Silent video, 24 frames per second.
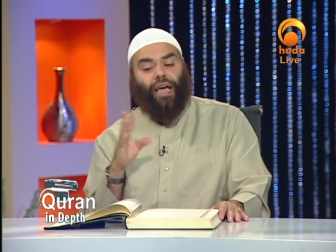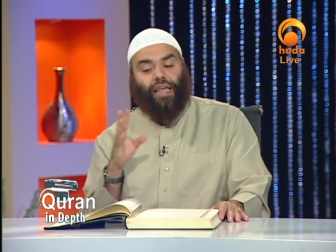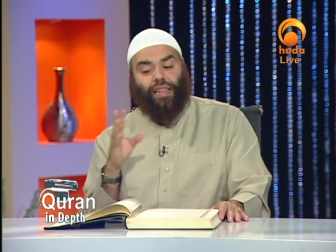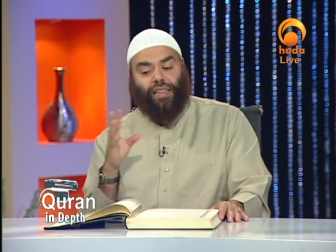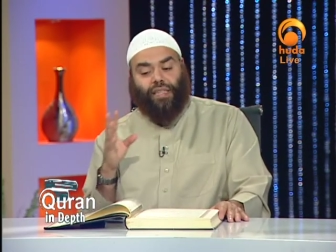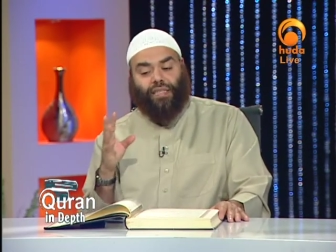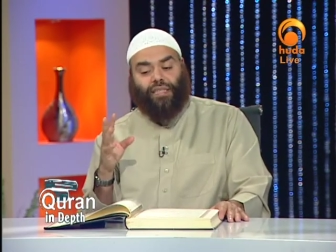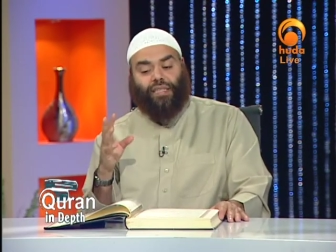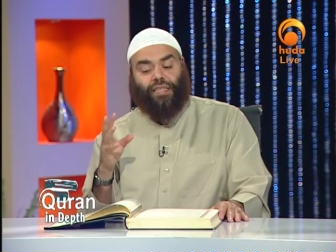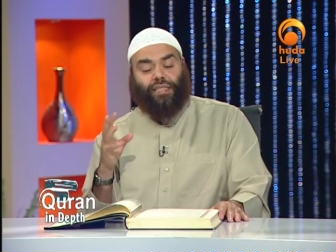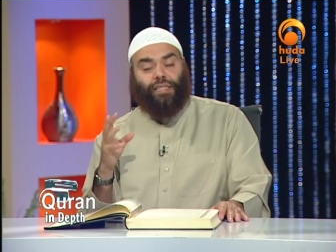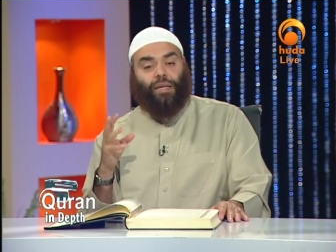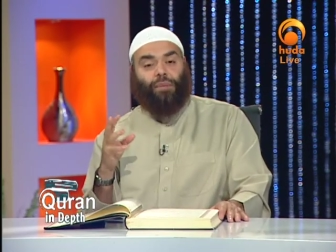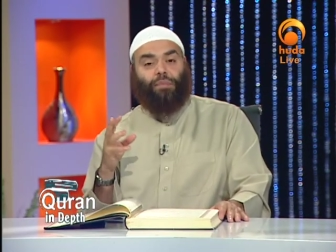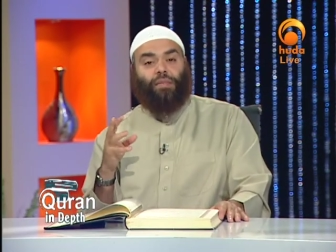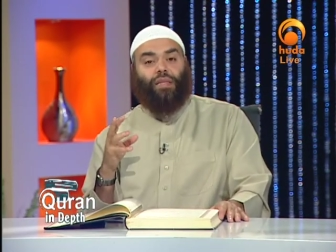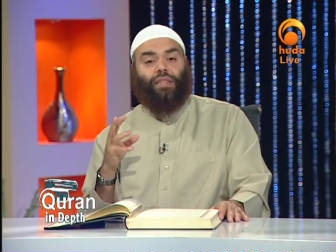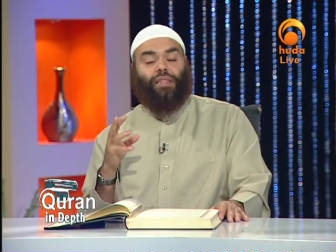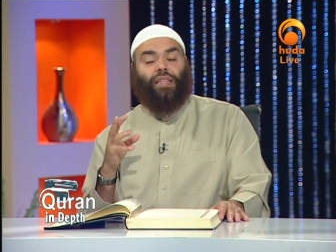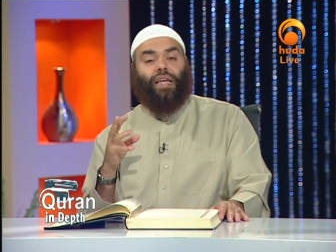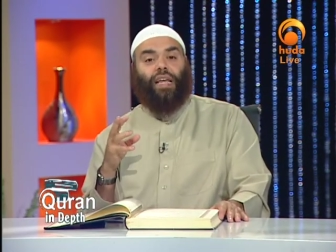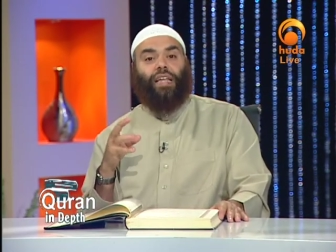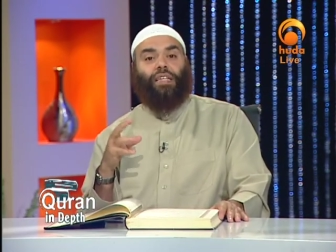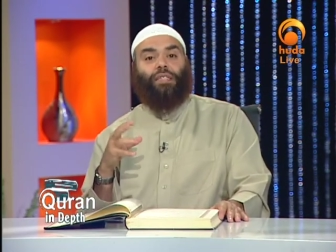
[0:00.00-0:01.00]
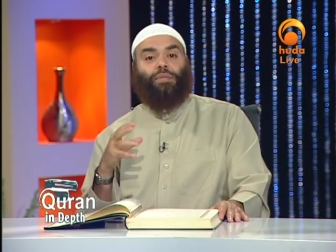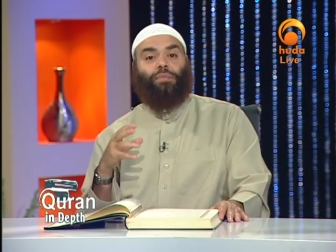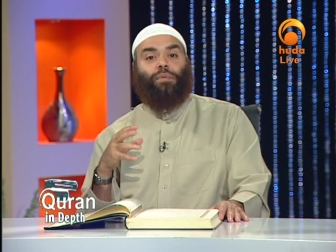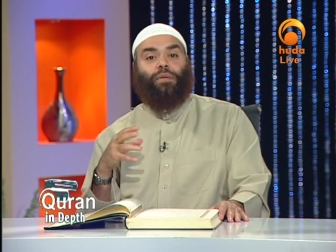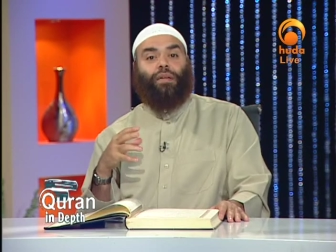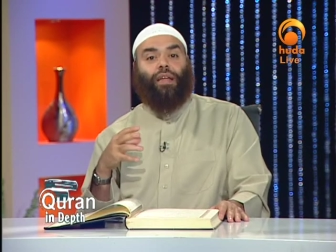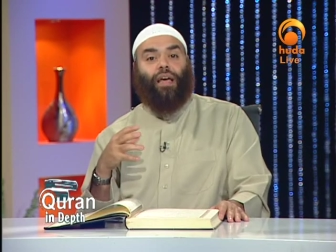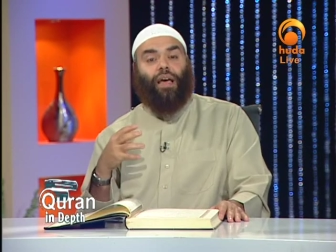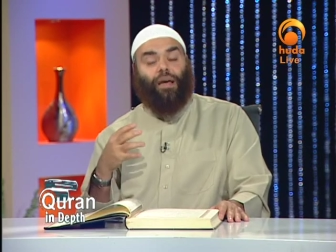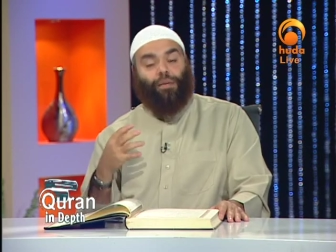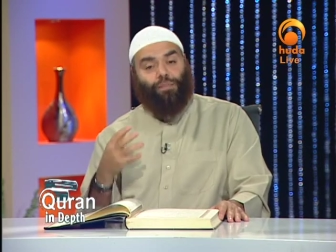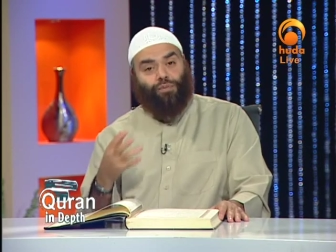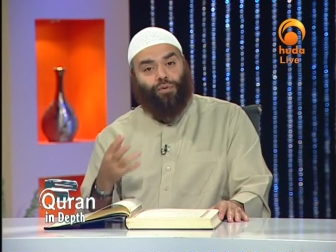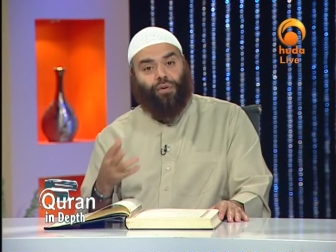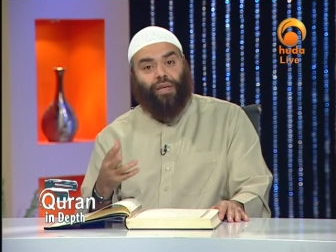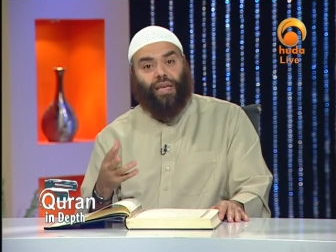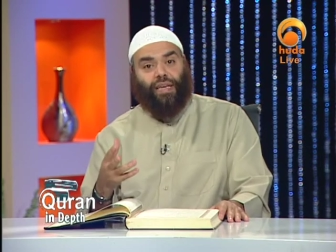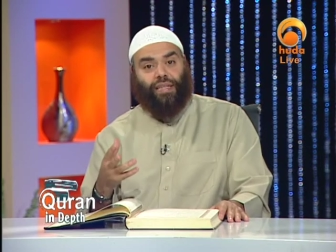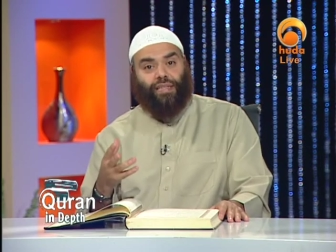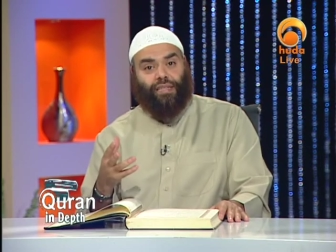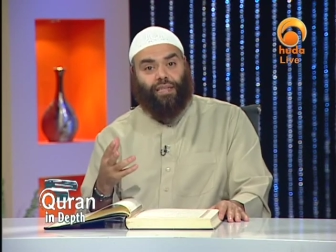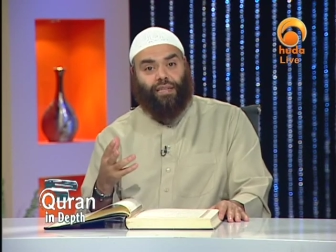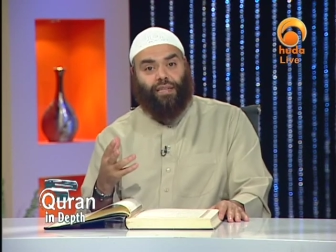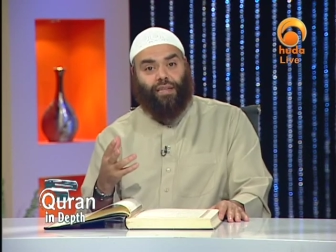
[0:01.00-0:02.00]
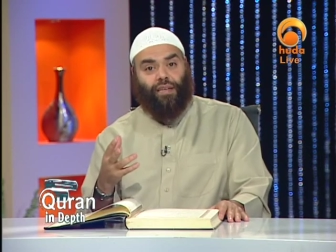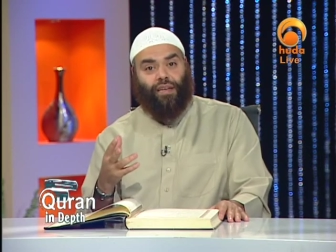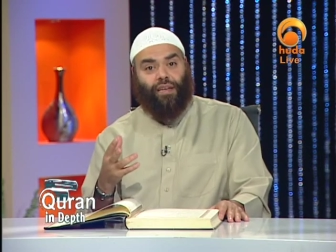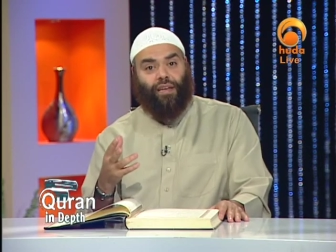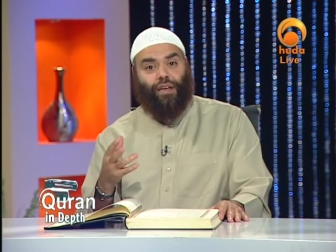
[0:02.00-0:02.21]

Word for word: And this is something that has been abrogated.